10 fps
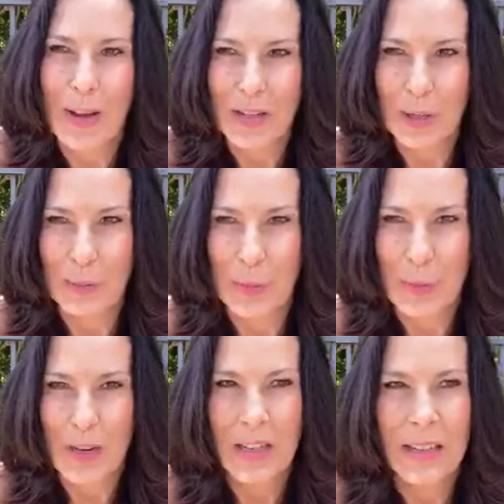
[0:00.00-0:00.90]
much
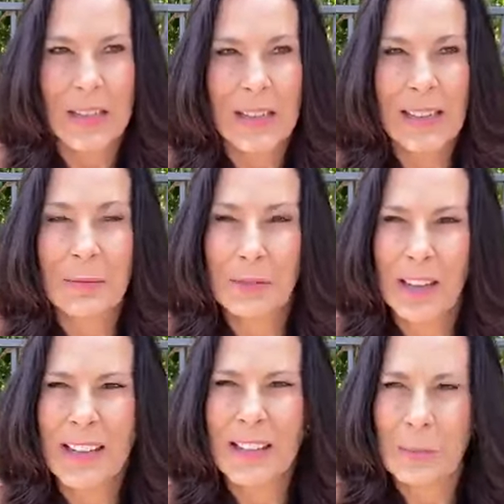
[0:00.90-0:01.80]
more.
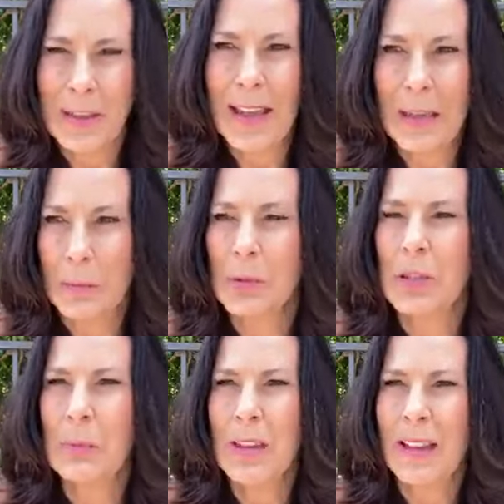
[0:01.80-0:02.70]
Lucky to be able
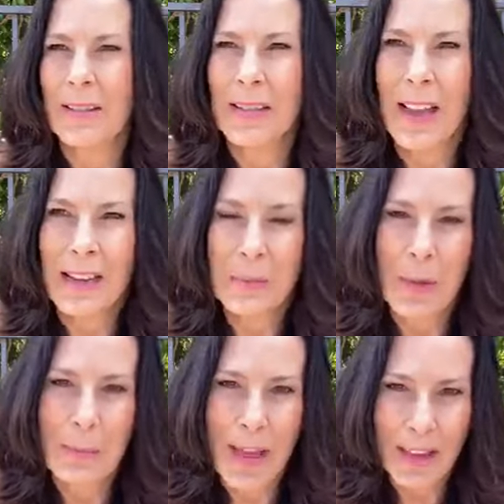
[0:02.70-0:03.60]
to be outside in
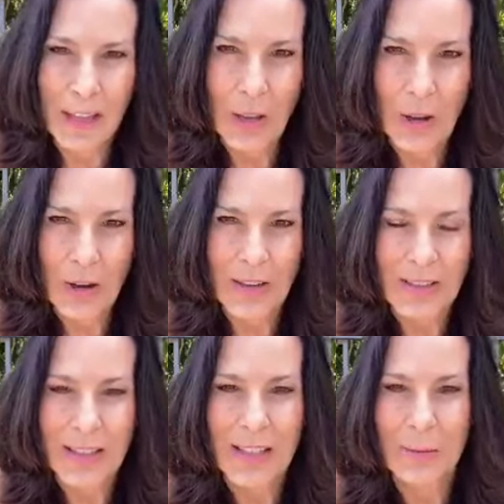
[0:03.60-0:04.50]
my backyard
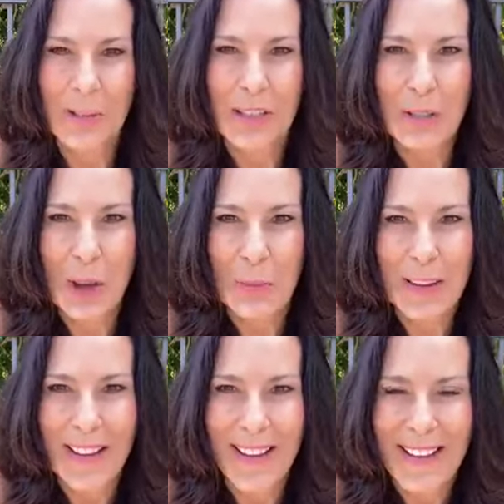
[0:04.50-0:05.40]
and see what's
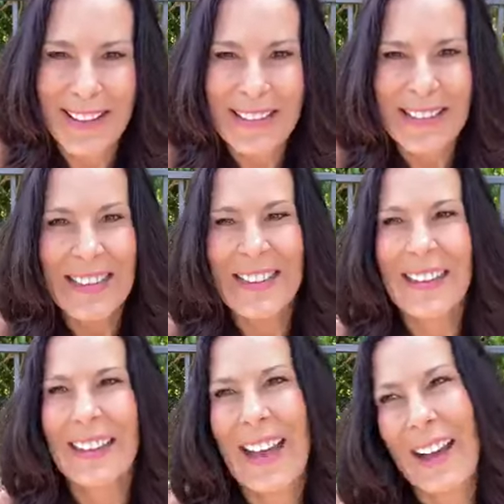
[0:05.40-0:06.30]
going on
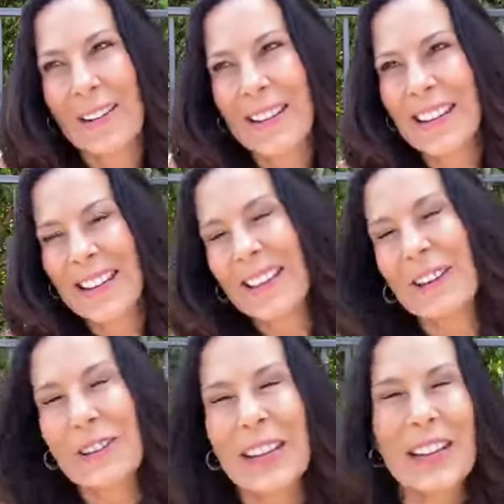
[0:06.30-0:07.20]
out
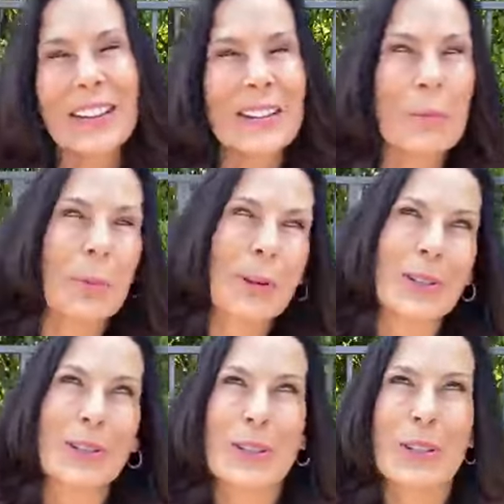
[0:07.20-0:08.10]
here, hearing the
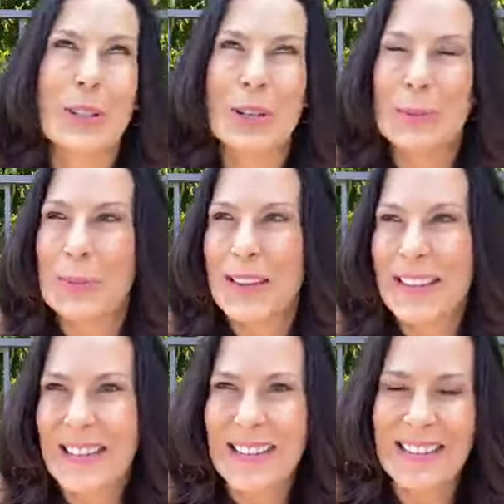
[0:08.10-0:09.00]
birds
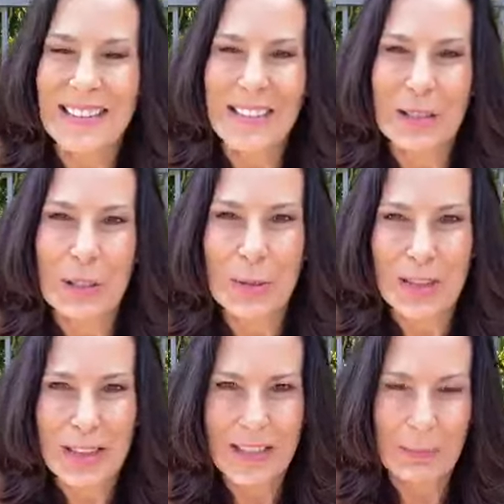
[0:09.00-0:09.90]
chirping, the
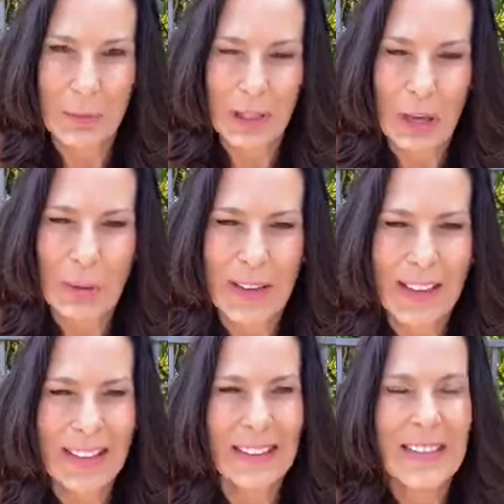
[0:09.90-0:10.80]
trees
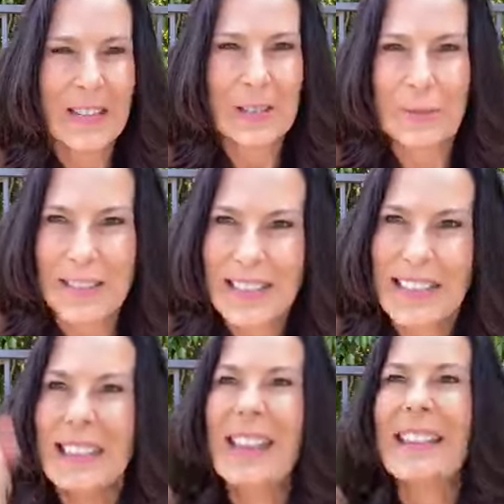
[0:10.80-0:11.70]
blowing. So I'm gonna
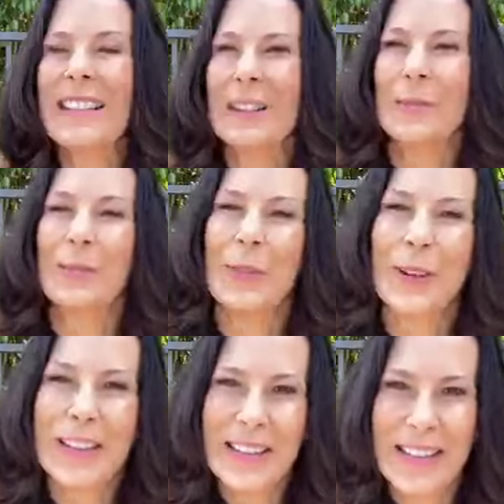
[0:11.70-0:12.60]
send a little
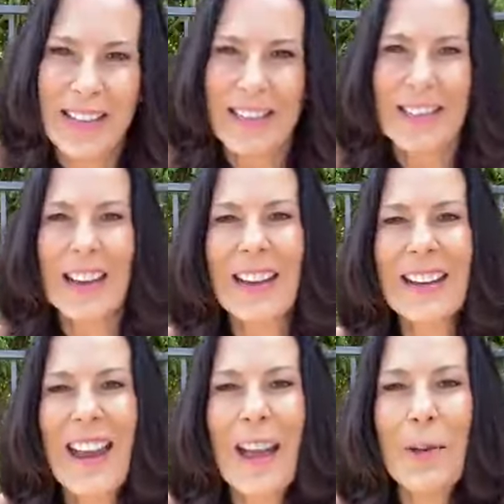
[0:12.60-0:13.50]
Florida
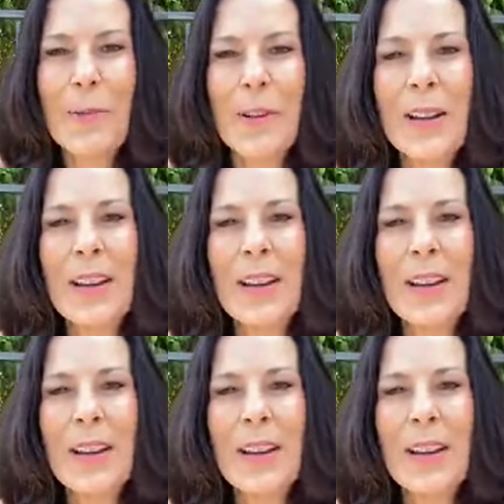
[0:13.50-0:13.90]
sunshine out